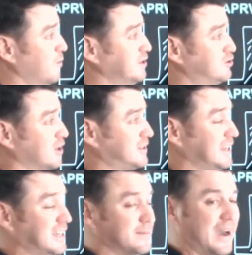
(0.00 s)
when you start
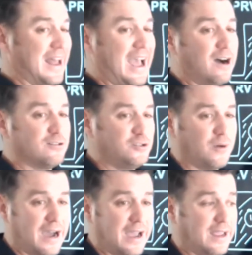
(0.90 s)
thinking about how do
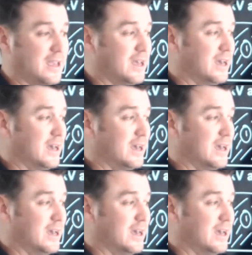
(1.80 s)
I